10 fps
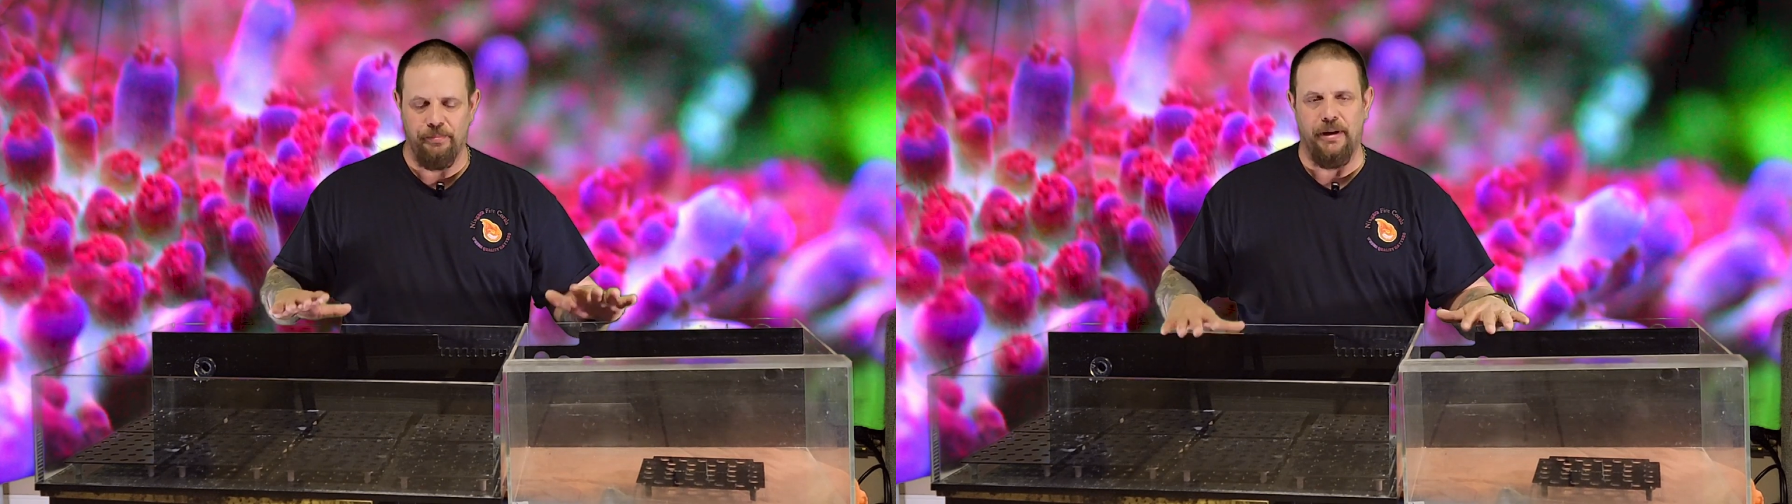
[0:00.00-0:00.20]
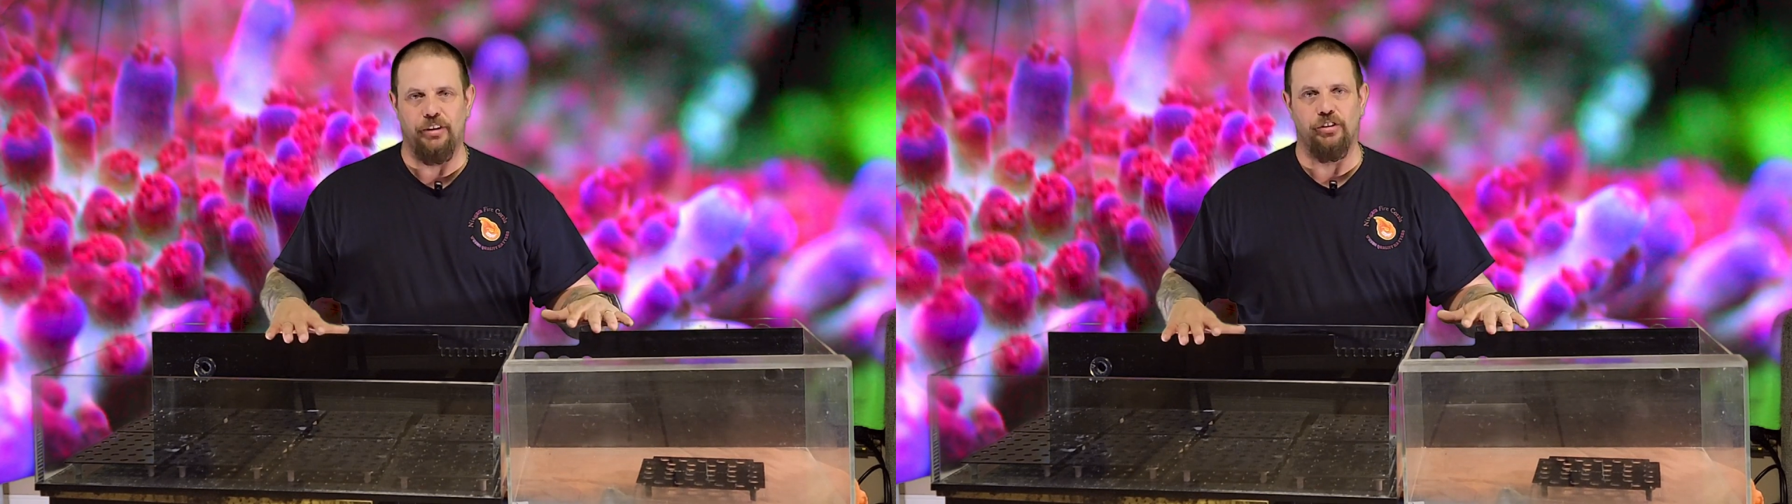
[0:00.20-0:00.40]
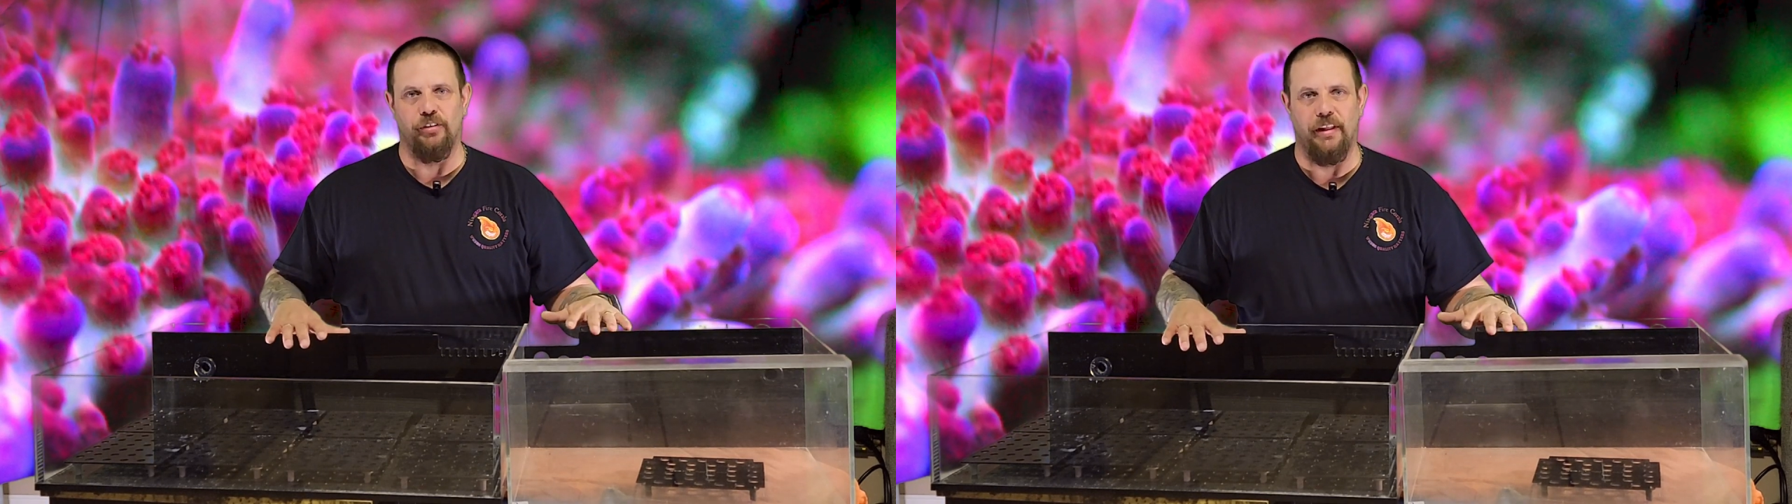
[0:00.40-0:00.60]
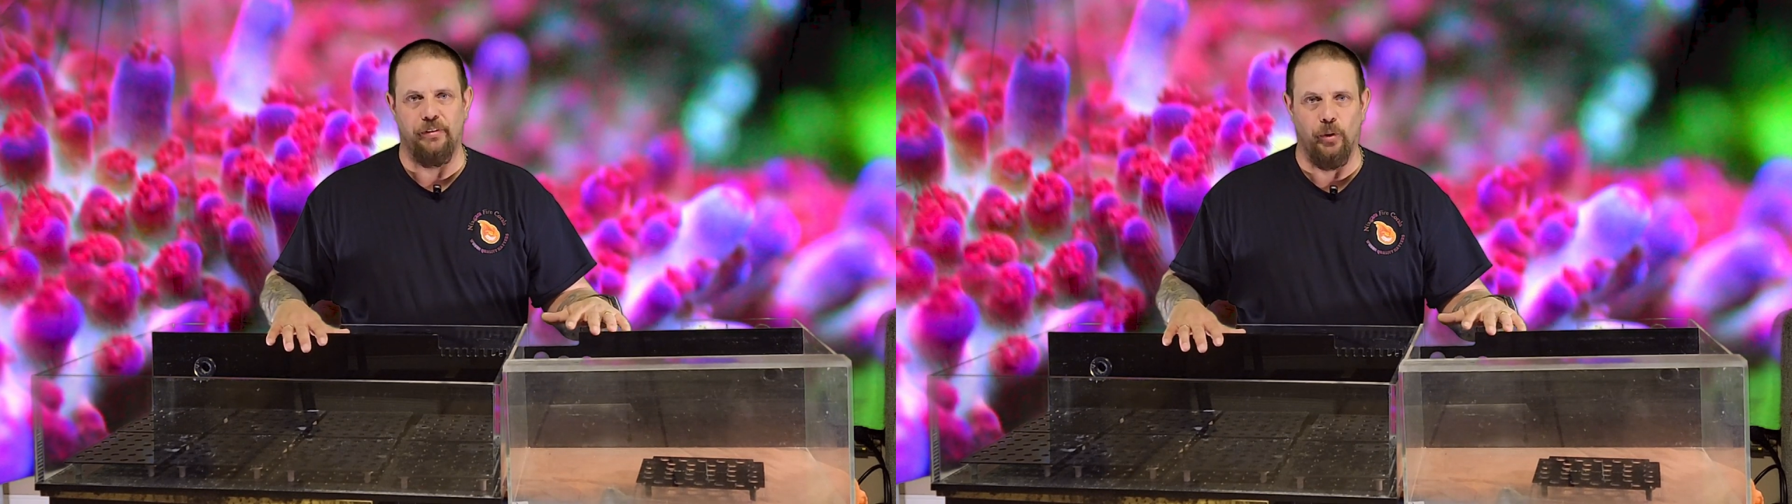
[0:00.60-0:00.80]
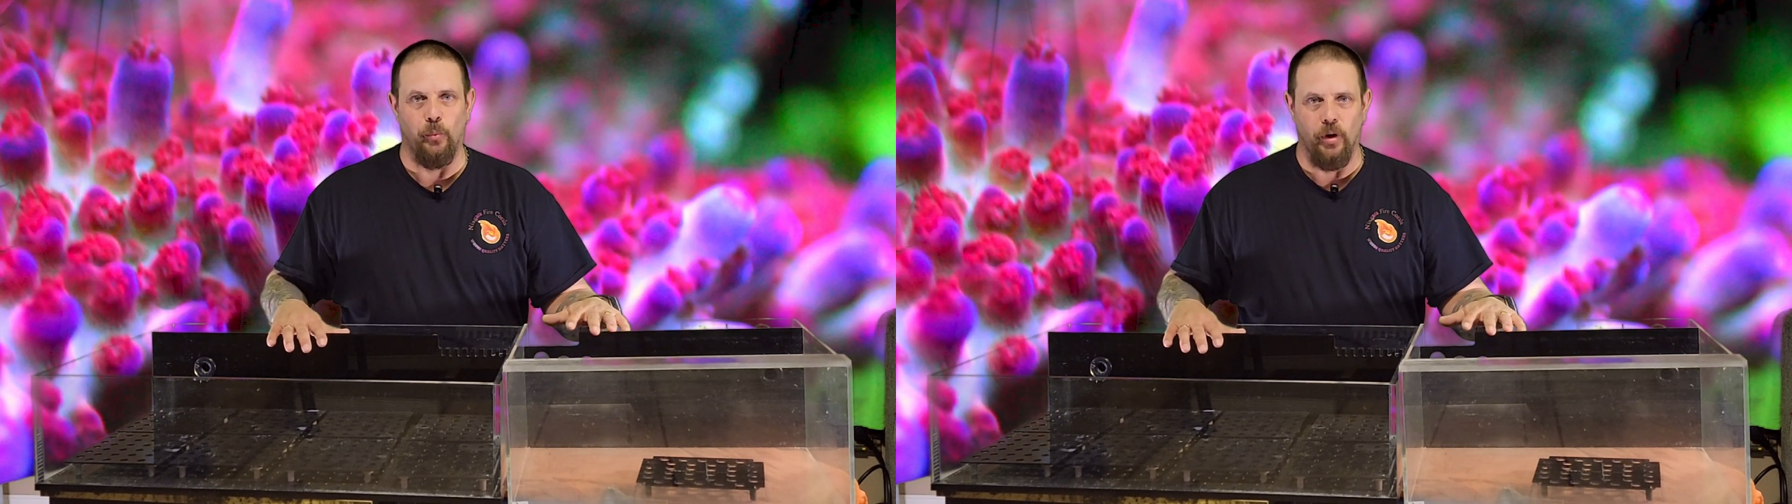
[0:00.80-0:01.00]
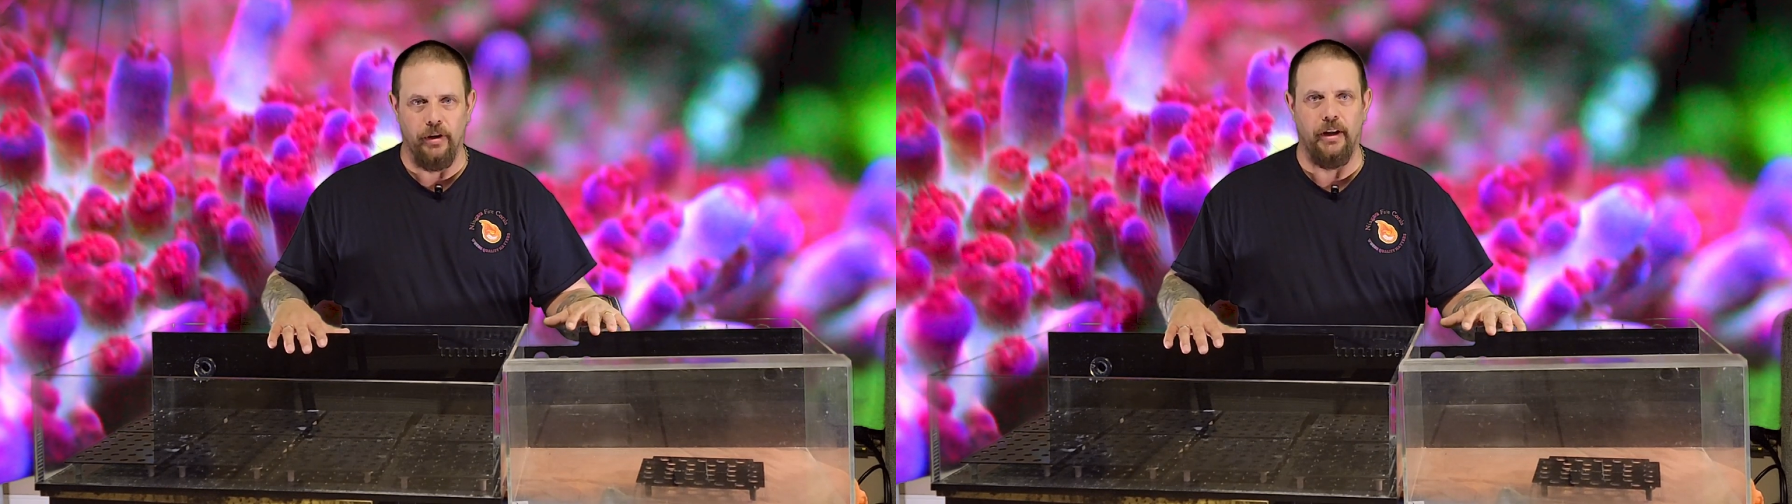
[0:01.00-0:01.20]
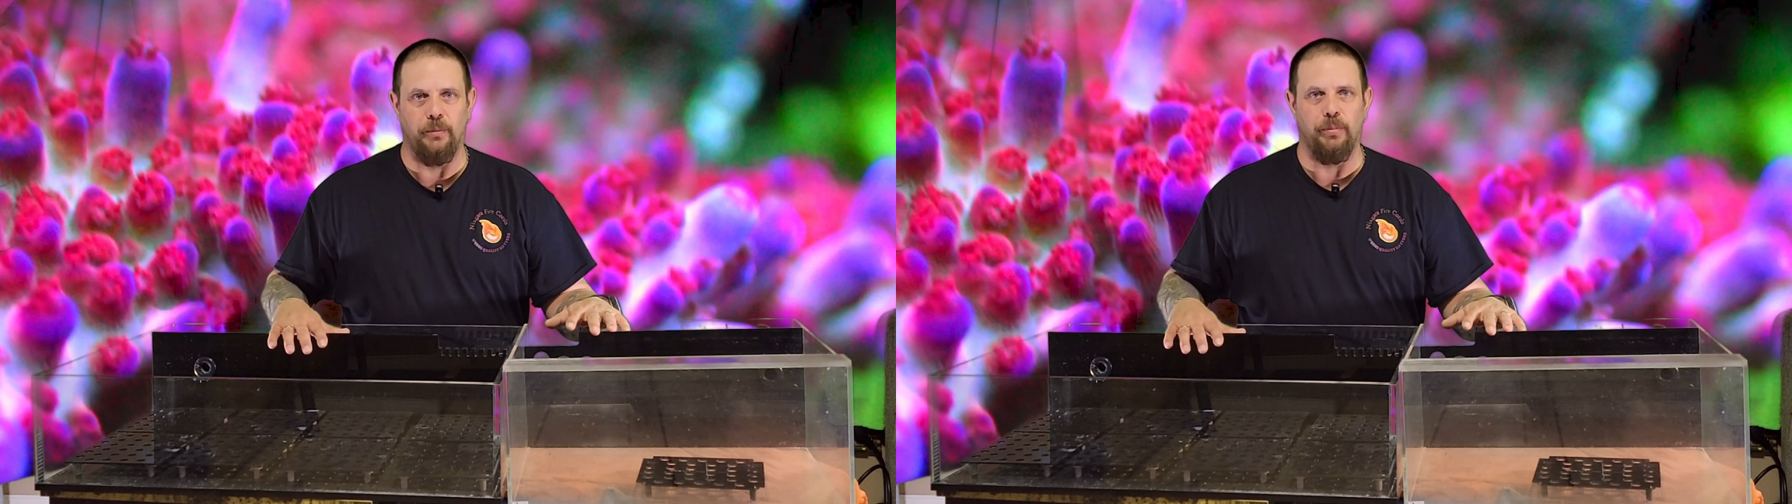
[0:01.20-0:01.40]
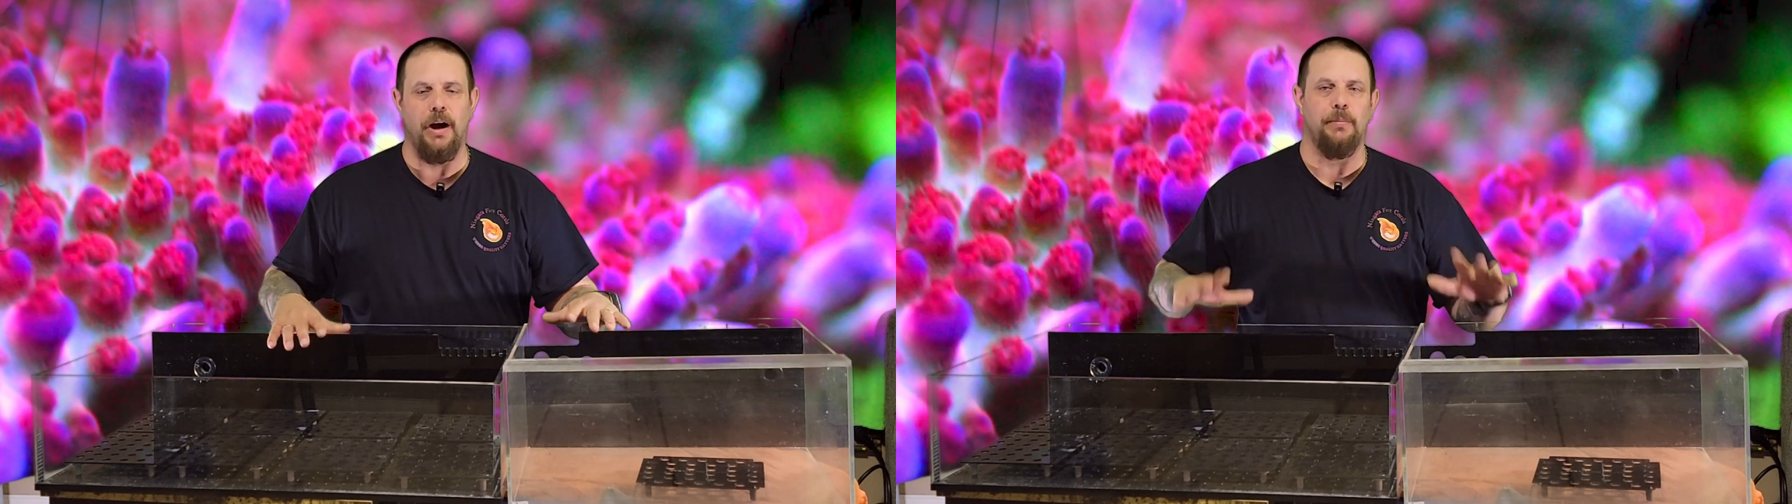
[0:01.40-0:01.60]
make sure that they're working
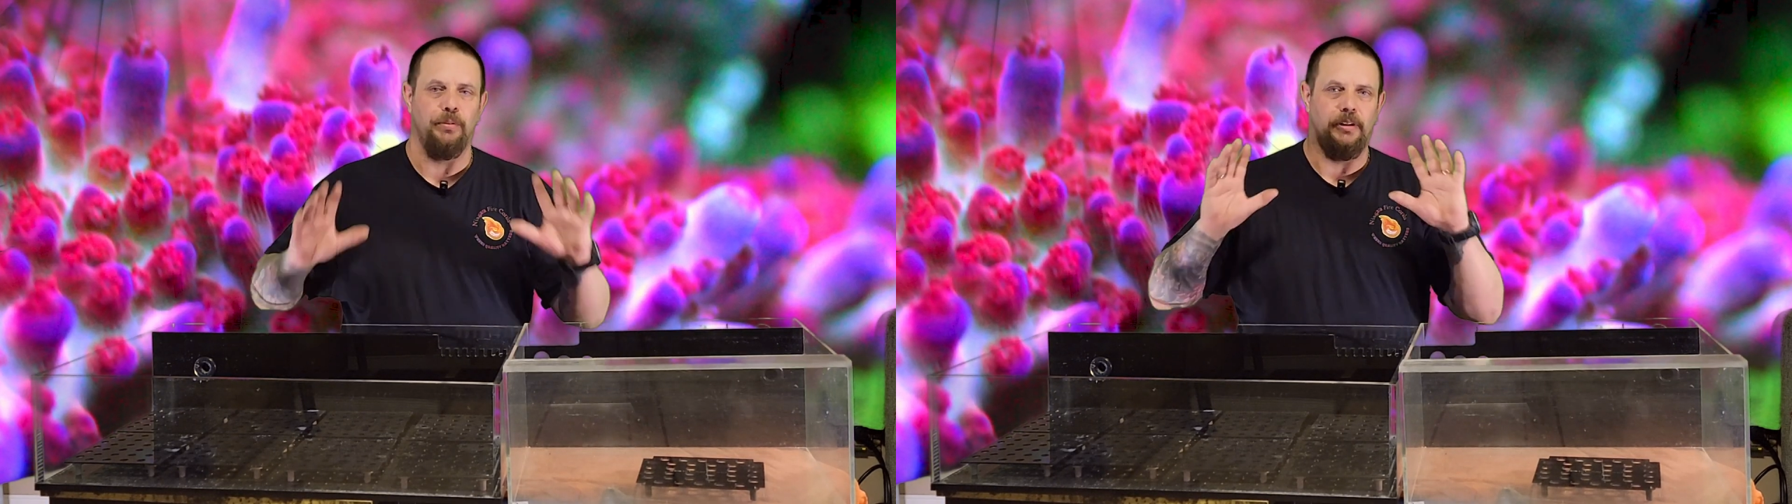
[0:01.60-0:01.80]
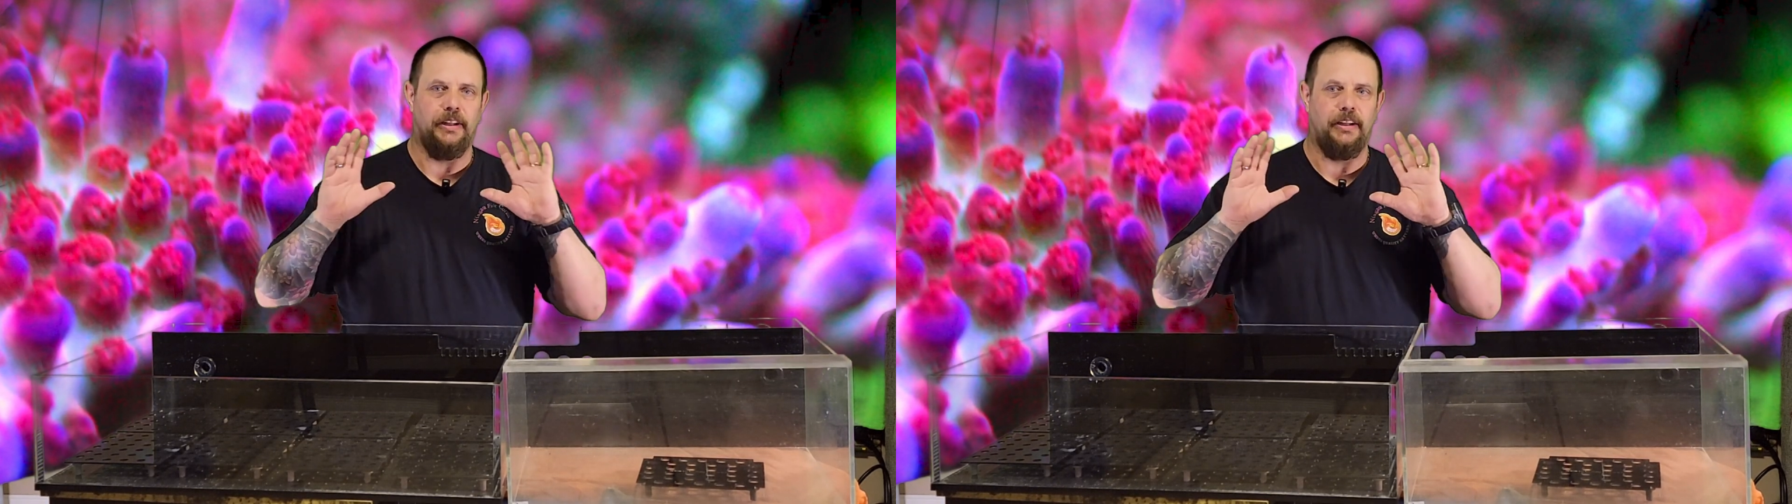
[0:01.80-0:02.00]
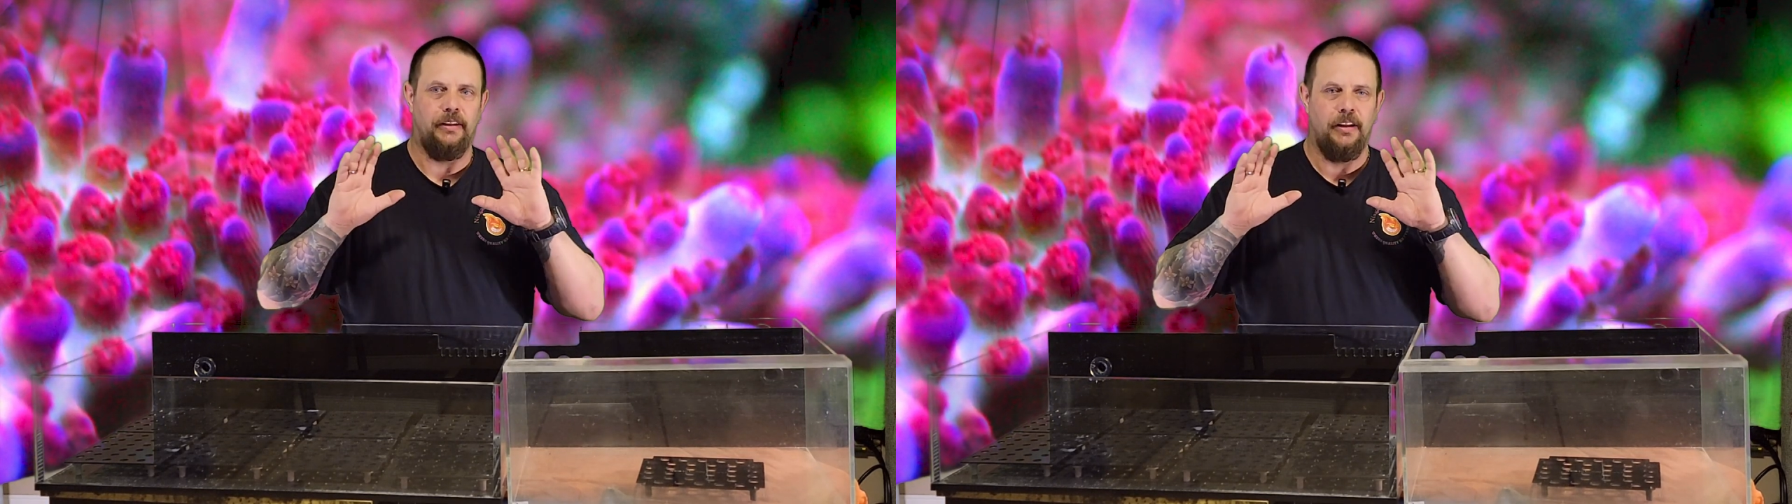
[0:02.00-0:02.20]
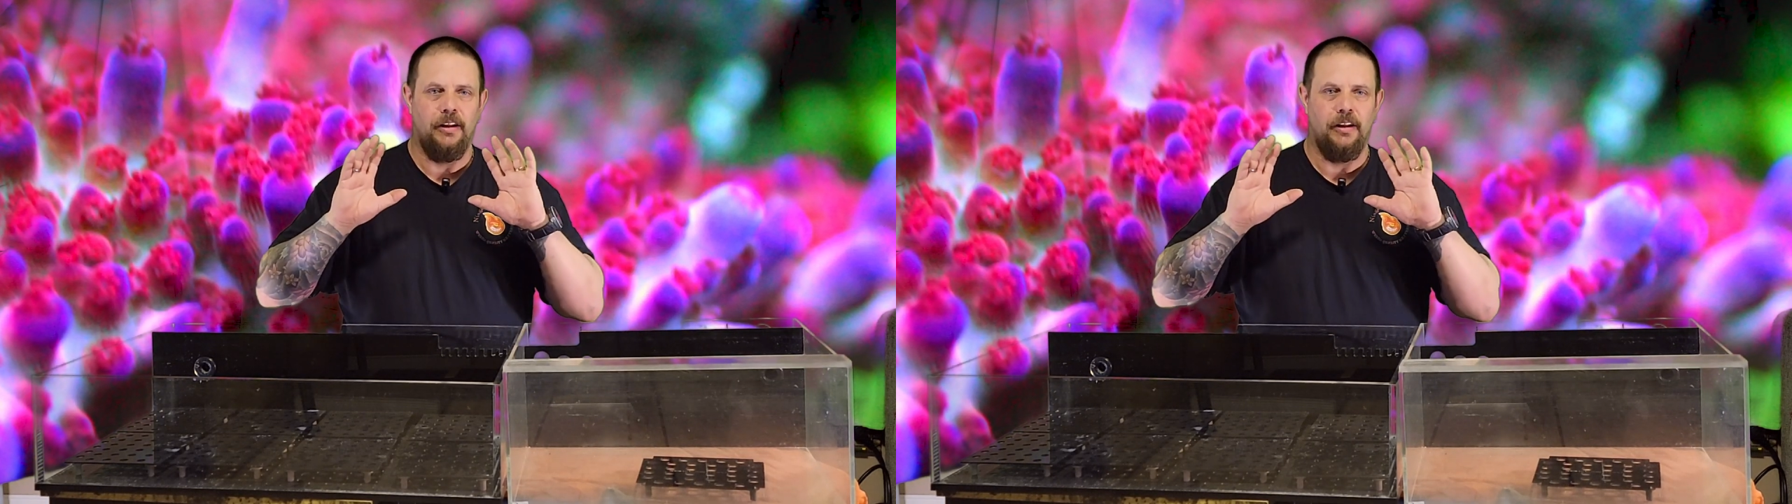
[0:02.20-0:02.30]
properly